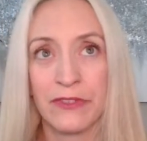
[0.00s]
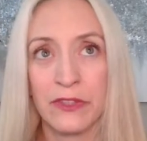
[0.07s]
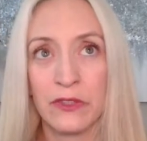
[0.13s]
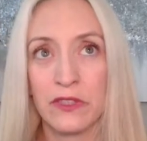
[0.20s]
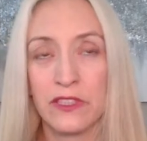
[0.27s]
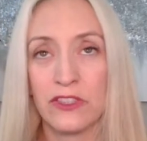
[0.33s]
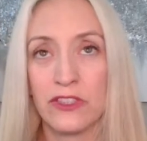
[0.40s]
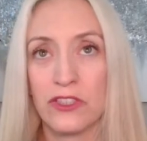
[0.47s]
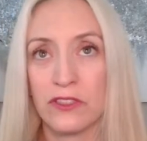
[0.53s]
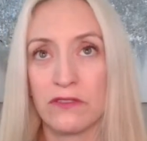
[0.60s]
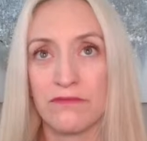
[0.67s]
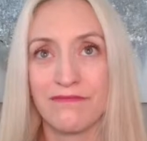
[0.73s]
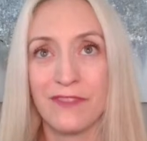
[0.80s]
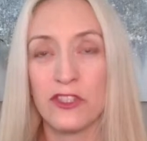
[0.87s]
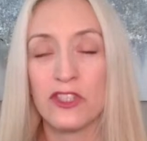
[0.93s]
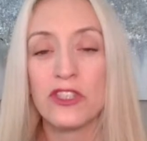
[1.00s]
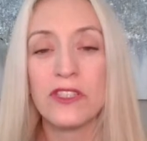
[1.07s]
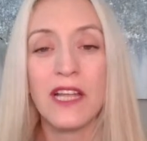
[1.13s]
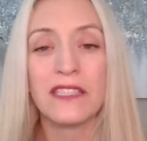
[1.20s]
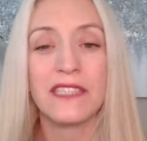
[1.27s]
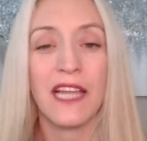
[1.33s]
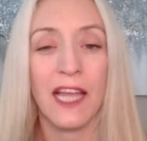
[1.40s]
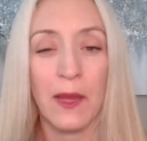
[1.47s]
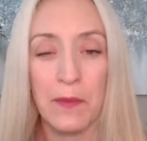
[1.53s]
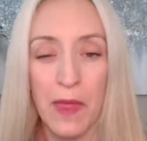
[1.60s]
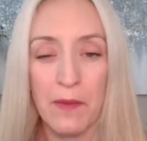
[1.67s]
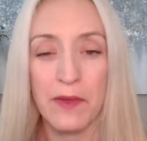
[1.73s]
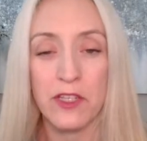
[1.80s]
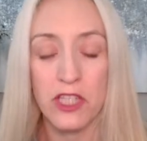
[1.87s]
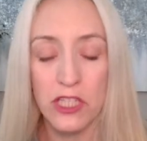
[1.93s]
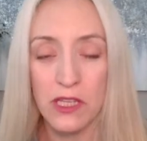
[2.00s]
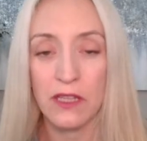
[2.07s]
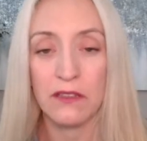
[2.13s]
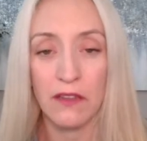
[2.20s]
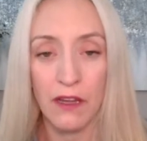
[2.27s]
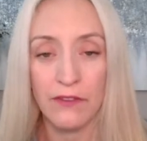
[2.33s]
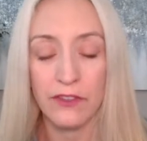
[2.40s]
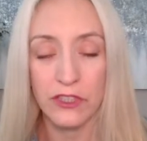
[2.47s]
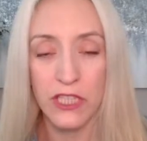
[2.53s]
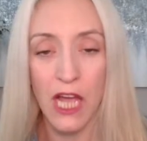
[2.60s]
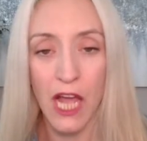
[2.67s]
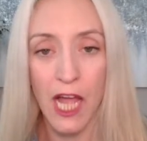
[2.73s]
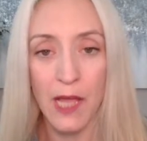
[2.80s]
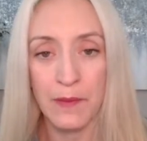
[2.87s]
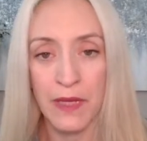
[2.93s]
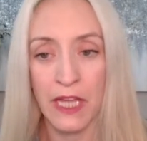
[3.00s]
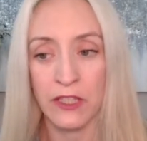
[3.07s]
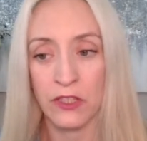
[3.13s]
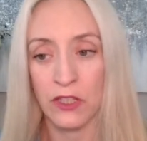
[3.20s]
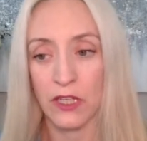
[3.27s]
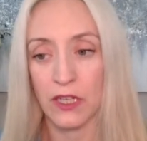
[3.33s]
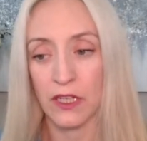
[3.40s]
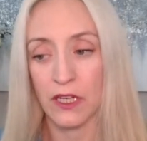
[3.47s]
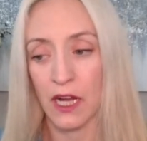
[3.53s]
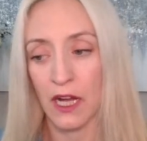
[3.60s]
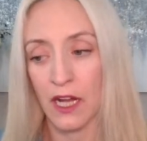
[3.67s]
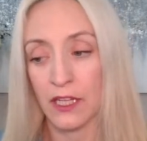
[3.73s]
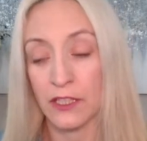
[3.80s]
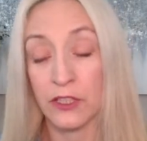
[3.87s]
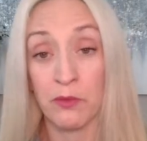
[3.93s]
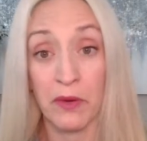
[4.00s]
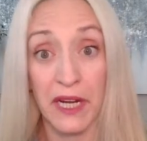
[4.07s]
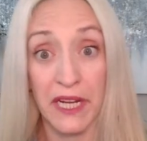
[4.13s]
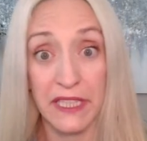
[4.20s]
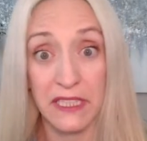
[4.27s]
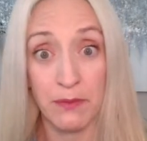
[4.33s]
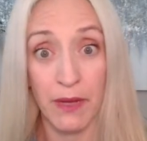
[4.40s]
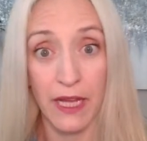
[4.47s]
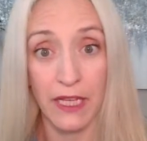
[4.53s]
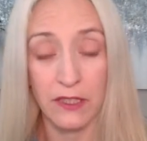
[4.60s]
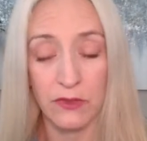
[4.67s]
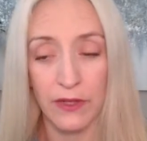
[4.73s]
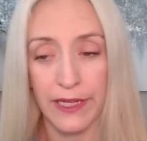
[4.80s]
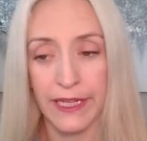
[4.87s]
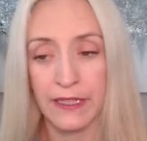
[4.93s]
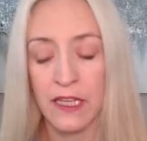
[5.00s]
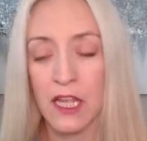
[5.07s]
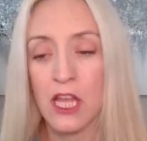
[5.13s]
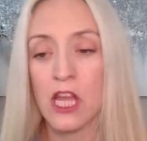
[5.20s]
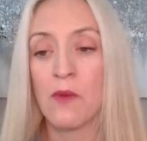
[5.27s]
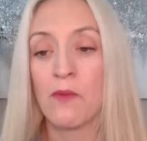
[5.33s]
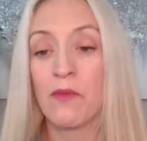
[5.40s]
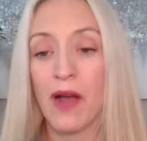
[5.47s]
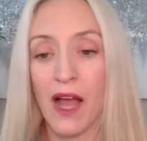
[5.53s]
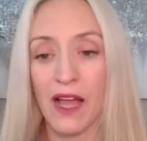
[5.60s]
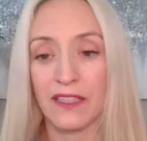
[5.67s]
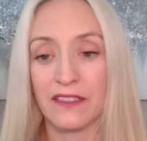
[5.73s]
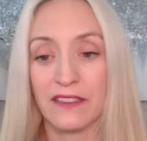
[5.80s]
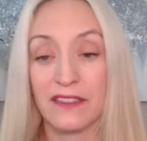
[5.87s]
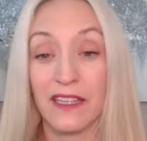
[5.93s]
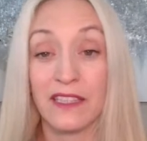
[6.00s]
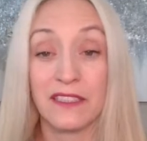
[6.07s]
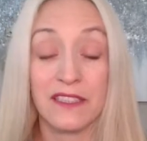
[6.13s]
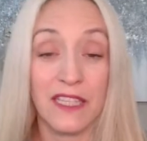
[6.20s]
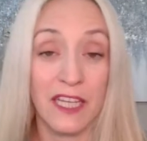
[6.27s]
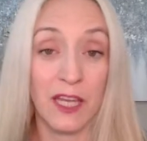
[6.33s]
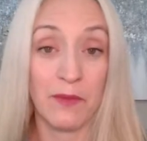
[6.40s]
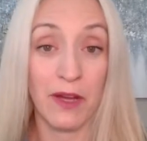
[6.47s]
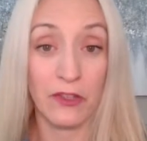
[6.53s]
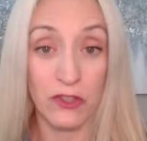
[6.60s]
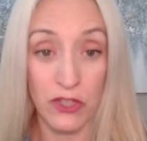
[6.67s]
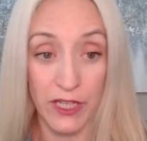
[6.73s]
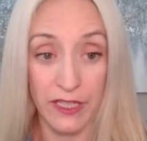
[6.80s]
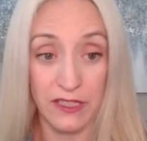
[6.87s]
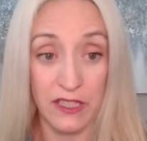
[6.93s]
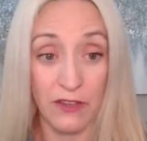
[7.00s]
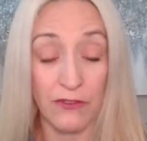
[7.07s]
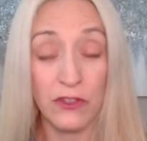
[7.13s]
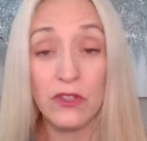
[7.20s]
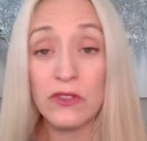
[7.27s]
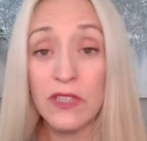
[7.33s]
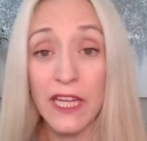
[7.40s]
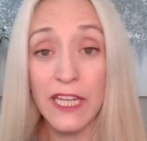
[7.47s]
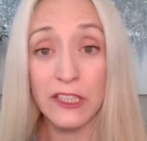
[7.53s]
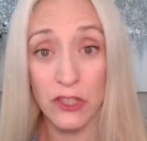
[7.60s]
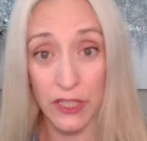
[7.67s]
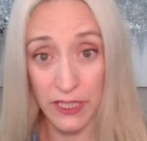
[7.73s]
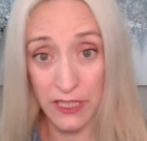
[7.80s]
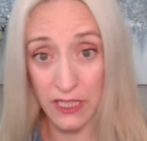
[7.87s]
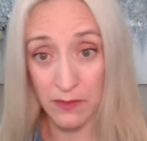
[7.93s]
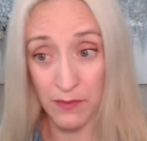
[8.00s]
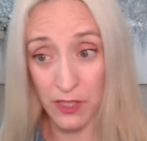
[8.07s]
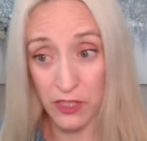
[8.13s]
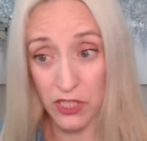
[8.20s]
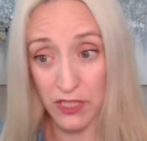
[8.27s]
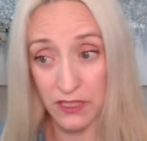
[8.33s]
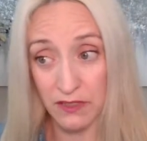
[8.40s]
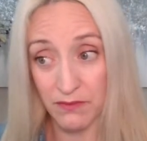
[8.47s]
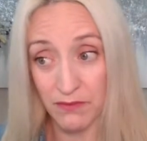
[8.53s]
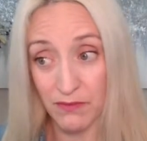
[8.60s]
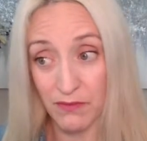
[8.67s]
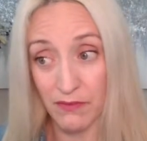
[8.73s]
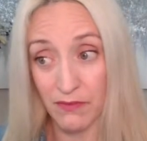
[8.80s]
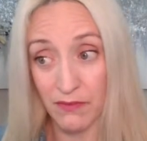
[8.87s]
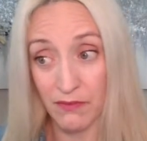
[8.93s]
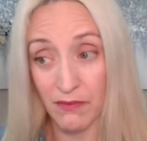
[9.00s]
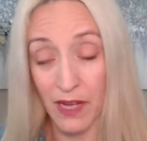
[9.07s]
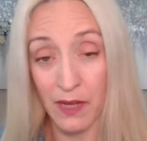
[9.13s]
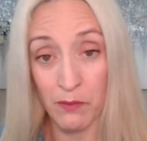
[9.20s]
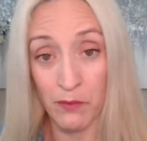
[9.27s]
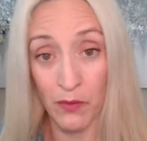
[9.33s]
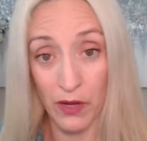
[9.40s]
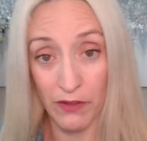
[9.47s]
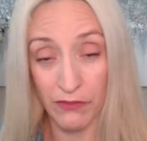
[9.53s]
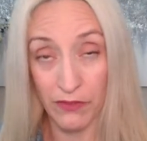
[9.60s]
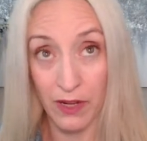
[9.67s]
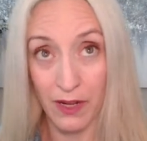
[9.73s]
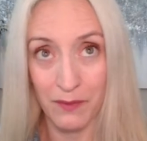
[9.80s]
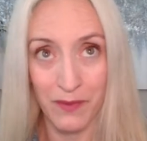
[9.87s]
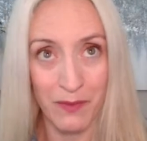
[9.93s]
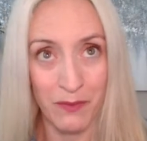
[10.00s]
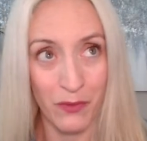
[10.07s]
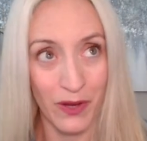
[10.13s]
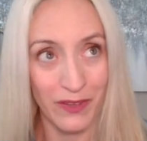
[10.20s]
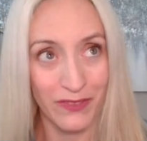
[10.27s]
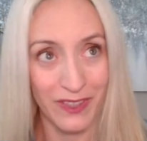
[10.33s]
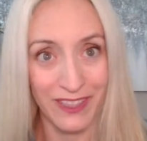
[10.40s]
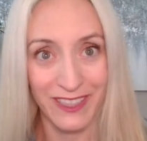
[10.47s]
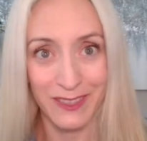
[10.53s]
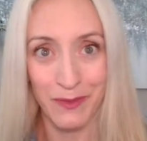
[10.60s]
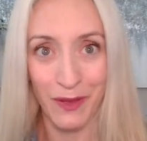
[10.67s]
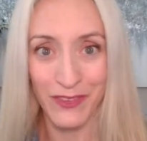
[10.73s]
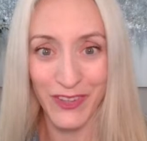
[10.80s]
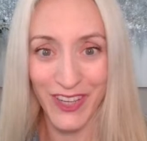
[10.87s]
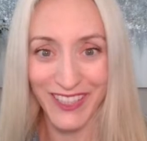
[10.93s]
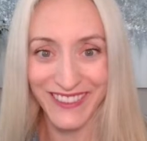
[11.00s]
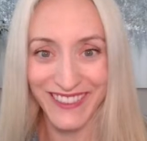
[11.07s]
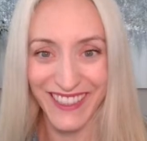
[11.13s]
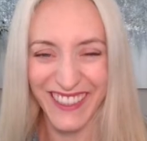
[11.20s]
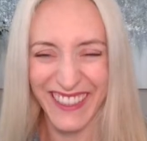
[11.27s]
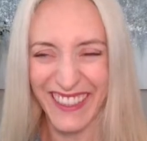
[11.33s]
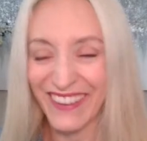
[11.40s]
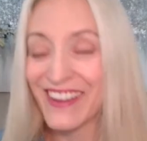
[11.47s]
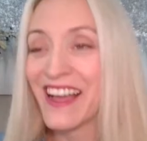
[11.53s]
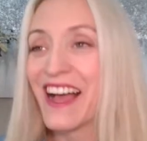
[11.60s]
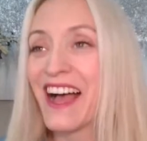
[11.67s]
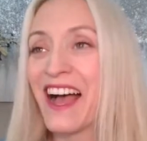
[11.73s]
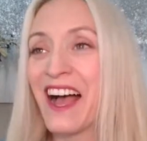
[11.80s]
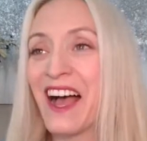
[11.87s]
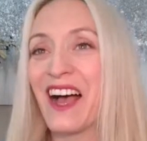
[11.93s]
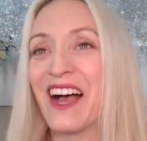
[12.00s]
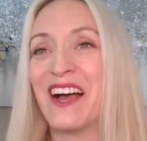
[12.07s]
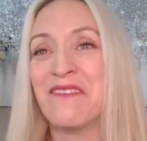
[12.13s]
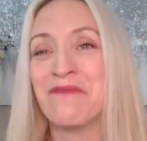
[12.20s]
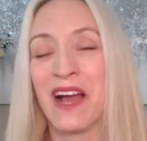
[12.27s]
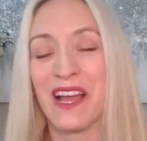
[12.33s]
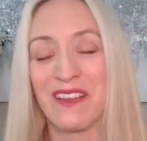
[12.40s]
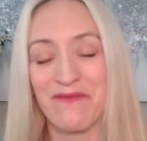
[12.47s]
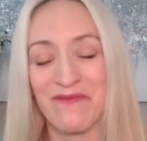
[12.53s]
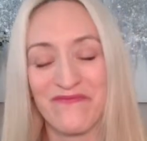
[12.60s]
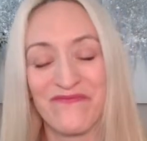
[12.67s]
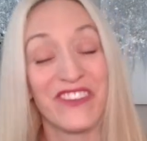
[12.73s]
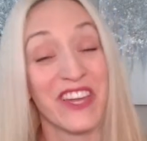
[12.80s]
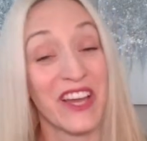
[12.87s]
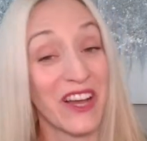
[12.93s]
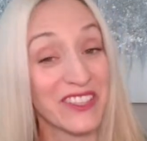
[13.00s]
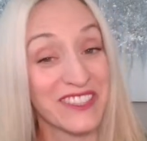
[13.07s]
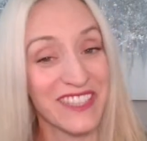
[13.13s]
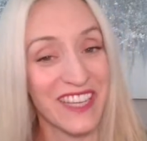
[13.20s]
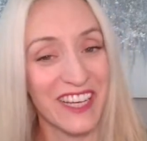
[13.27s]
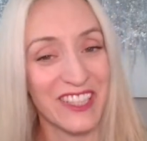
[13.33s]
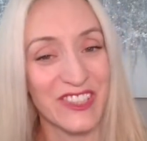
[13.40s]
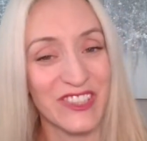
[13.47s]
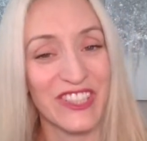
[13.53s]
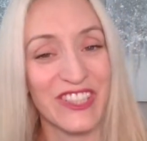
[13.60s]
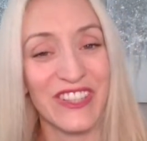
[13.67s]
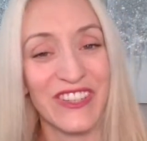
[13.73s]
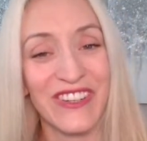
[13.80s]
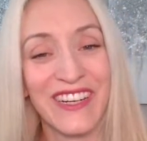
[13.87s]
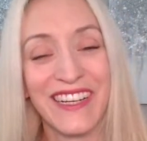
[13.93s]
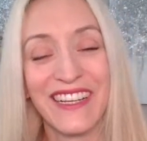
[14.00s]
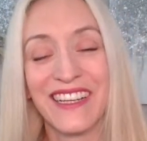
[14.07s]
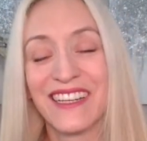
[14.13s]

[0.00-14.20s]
food should not take up that much of your time and your brain space, right? But let's think about treats. If you like treats as much as my boyfriend, he's my fiance now. My fiance Drew,